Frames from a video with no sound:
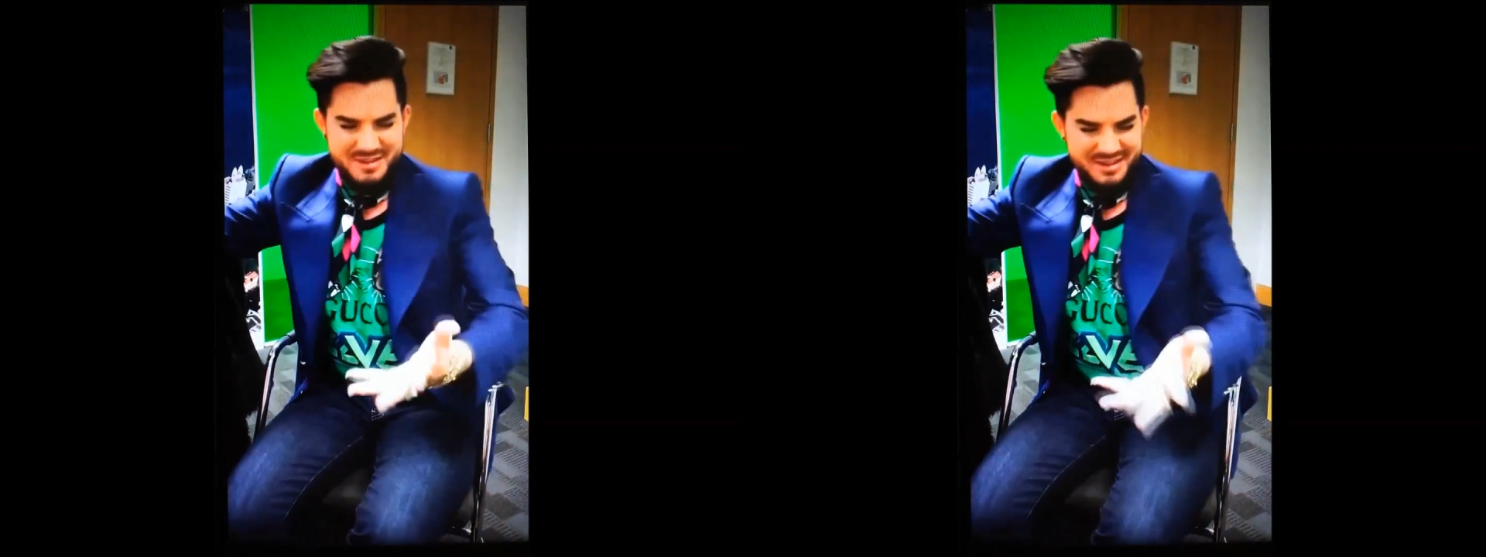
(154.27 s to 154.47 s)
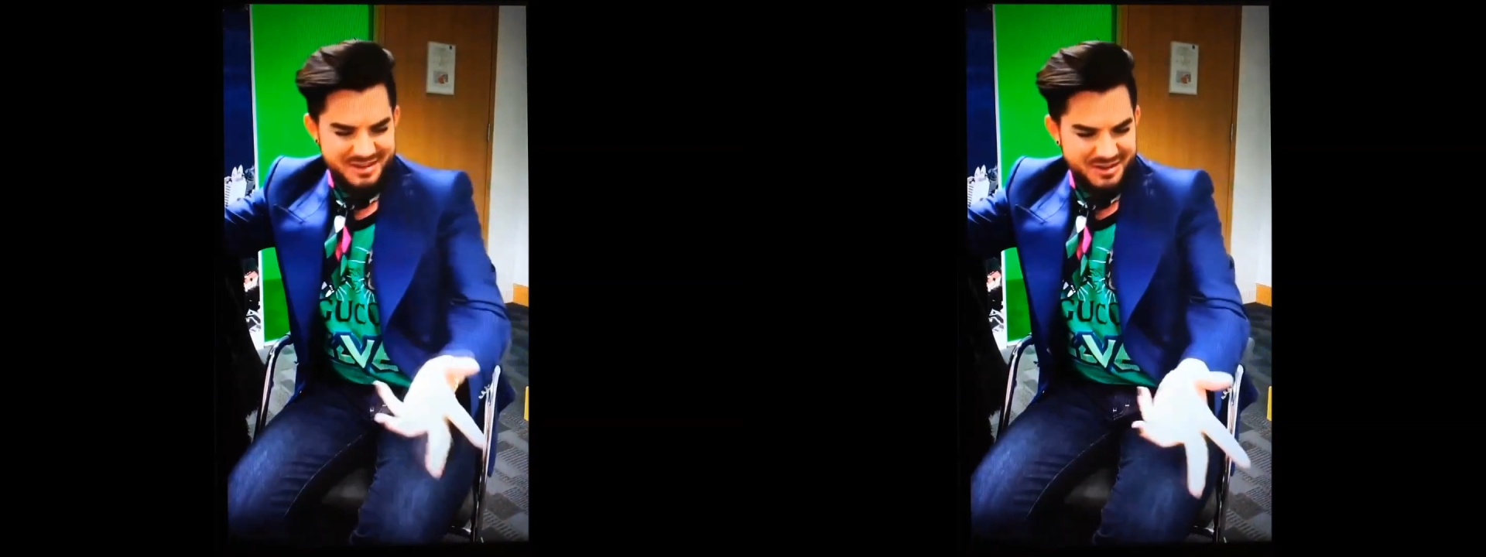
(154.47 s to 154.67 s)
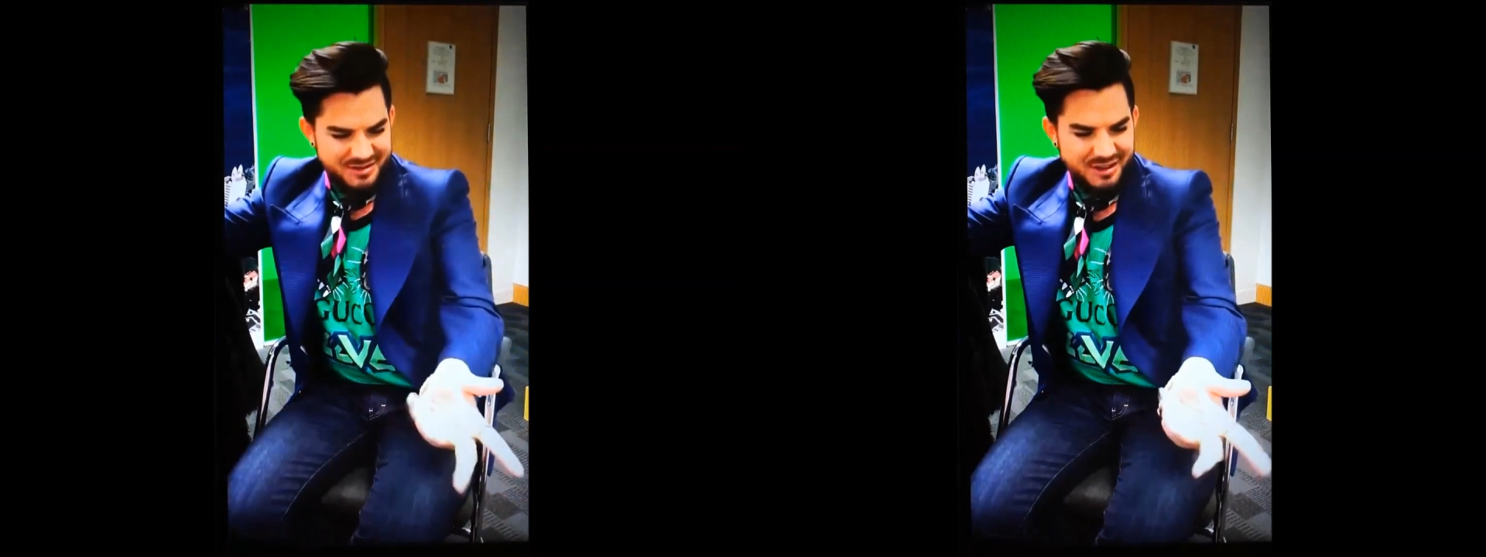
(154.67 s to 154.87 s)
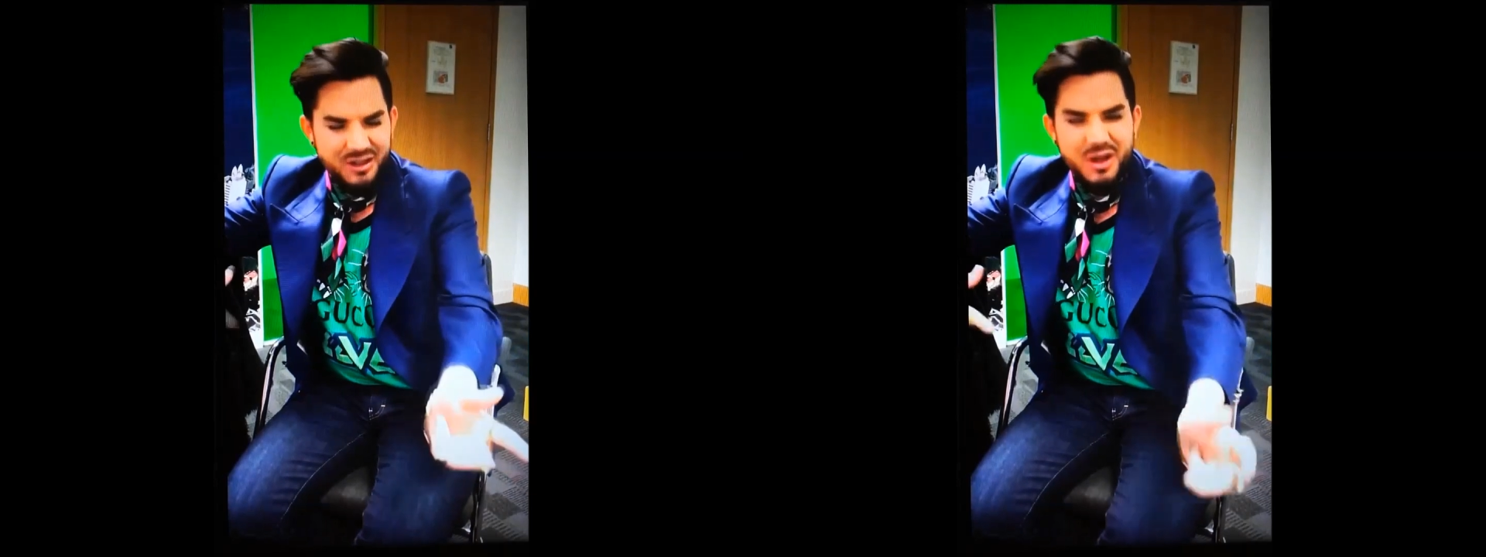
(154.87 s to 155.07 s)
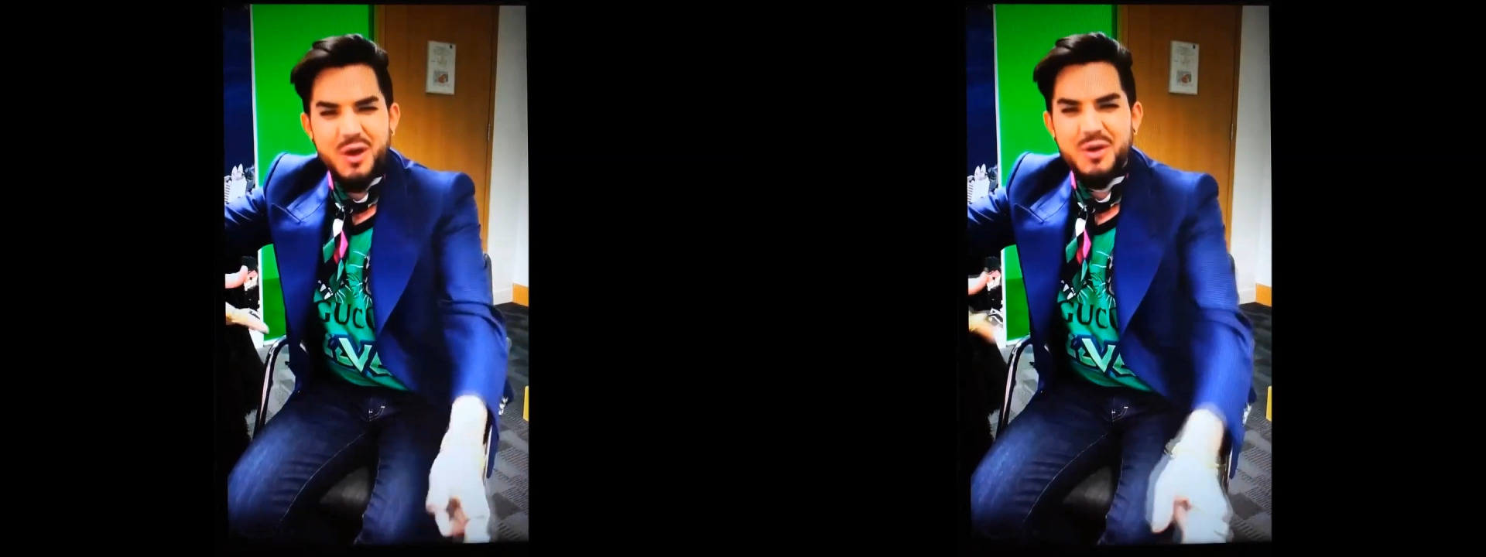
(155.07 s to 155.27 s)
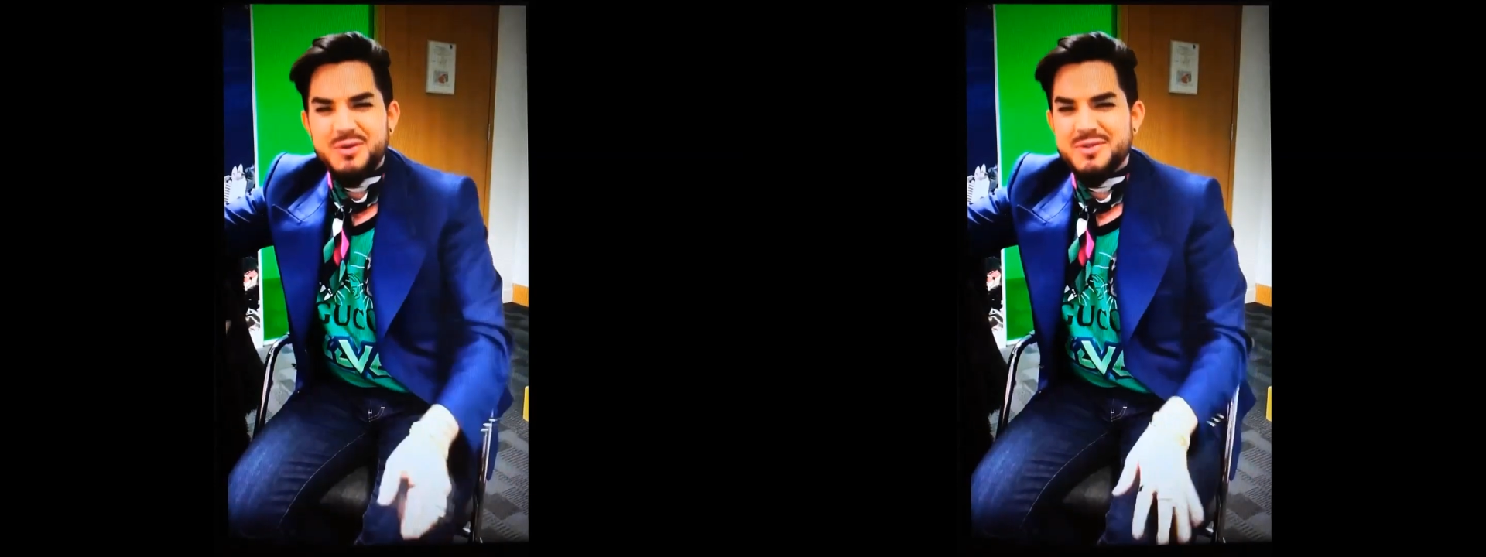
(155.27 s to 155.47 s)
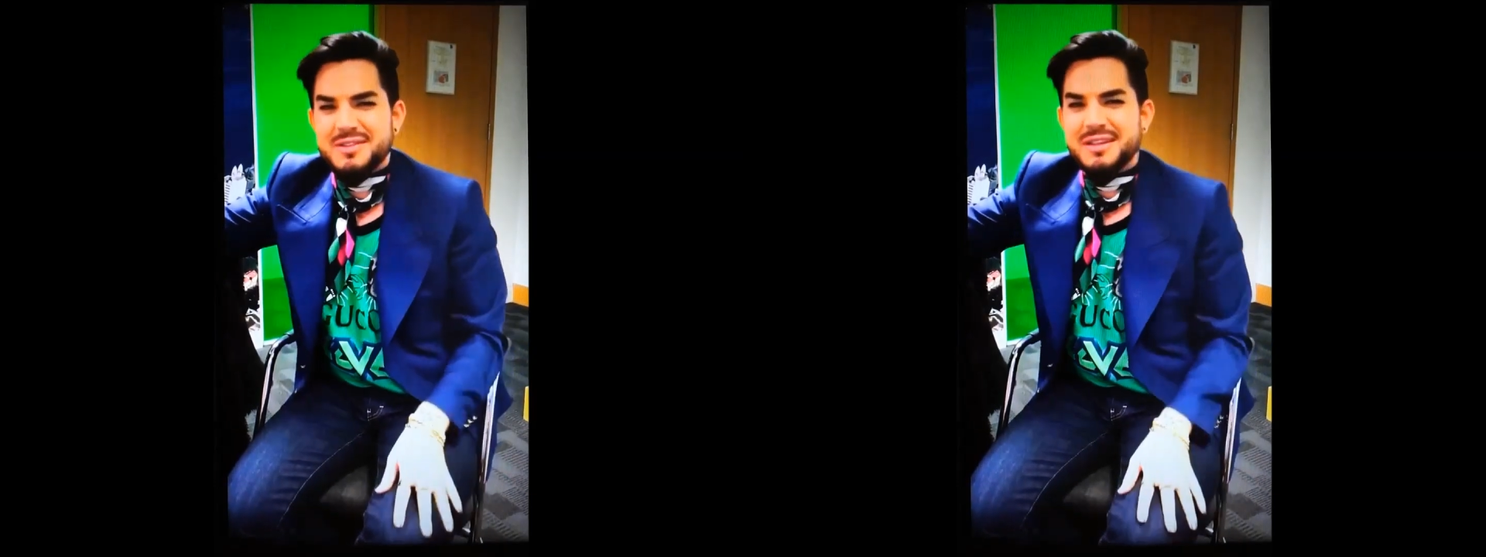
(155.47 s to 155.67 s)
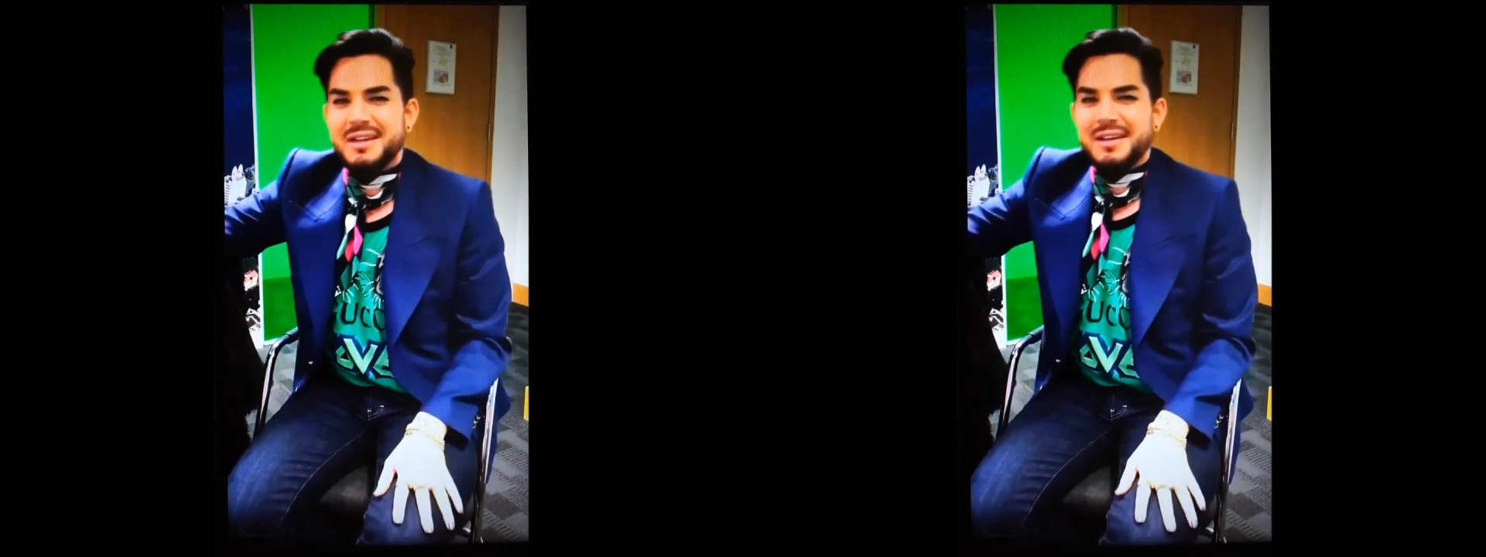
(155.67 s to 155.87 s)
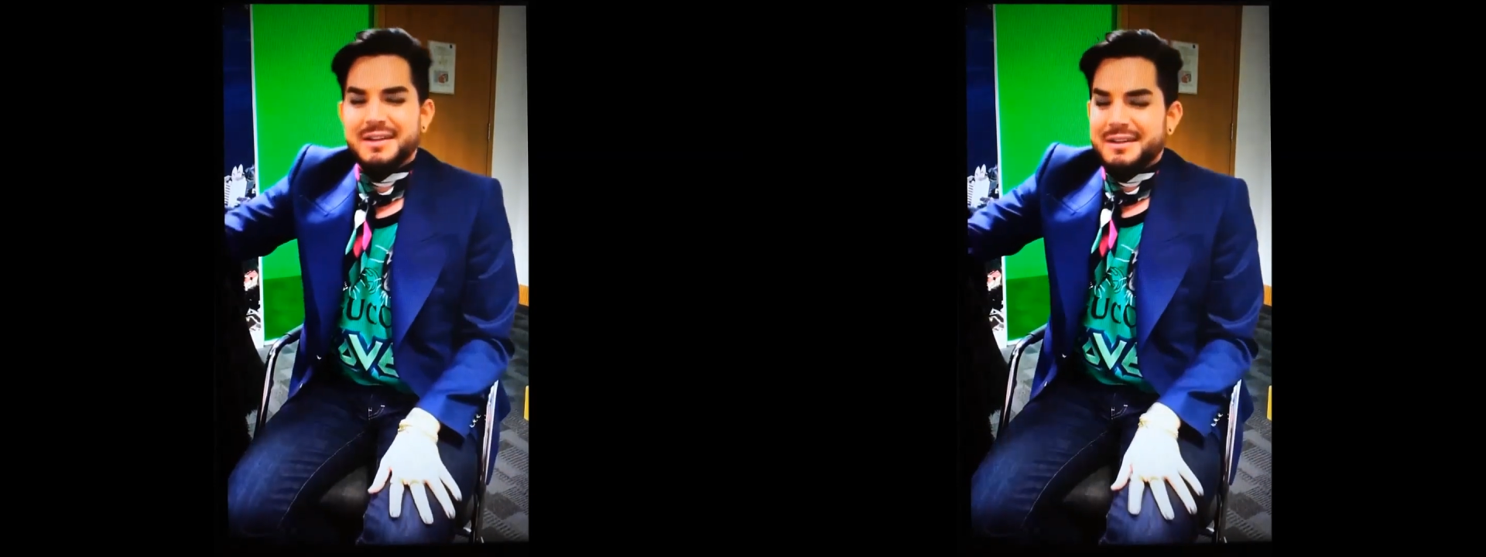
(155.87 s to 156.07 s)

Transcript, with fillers: and it would be on your clothes.